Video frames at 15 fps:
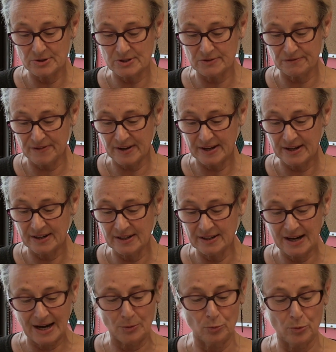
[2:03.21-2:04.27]
Most
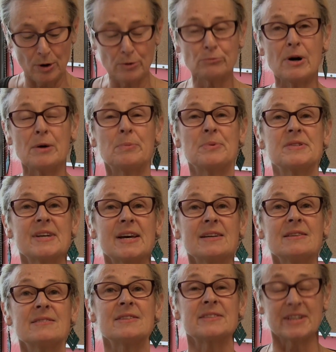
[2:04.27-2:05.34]
Fear and Won't
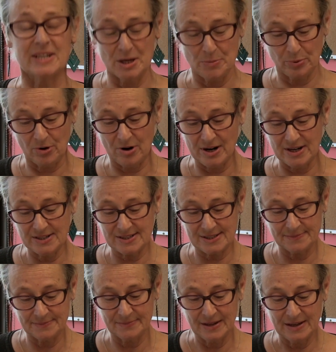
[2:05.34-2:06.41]
Represent at Any
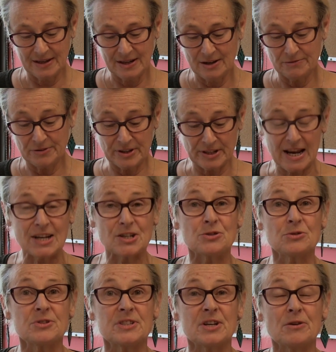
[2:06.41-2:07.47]
Price," for the
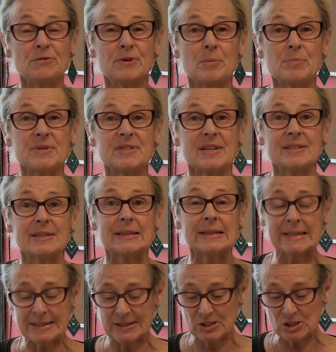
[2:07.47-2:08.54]
National
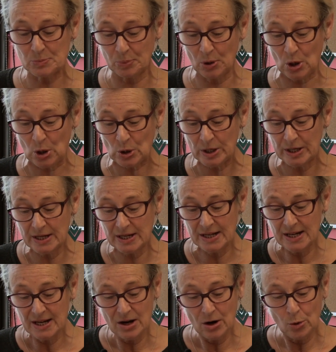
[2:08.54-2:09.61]
Self-Represented Litigants blog,
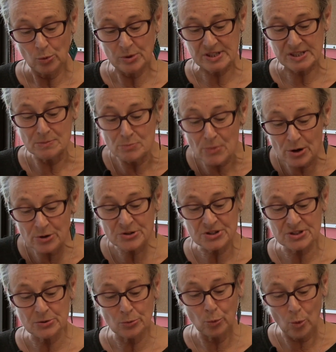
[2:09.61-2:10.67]
was the
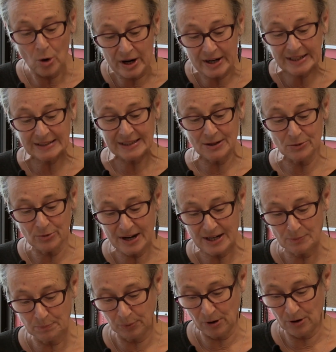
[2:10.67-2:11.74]
most widely
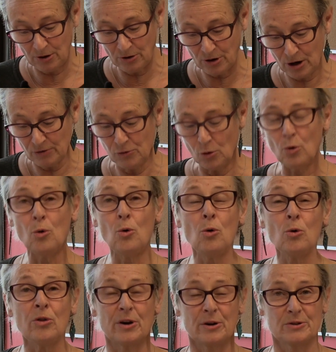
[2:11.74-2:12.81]
read blog of
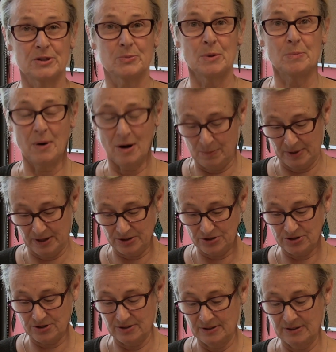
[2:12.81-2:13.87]
all those we
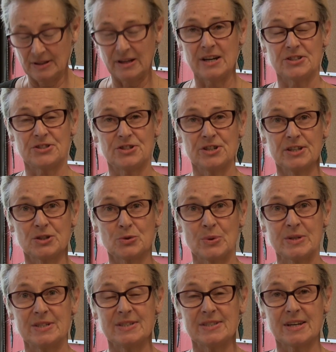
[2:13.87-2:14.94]
published last year,
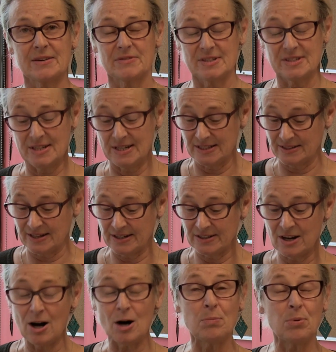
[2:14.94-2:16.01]
2017,
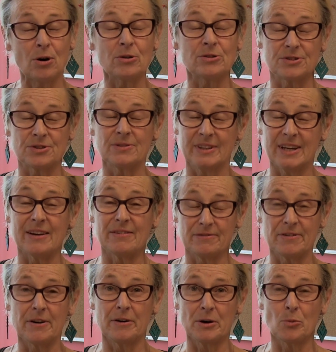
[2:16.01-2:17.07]
and our blogs
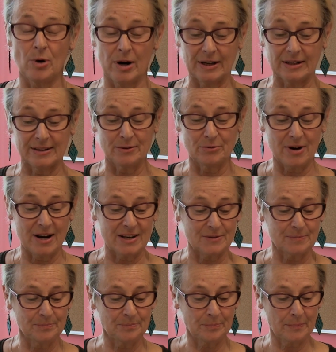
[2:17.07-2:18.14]
get very widely
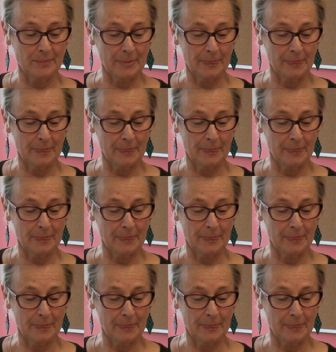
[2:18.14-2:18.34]
read.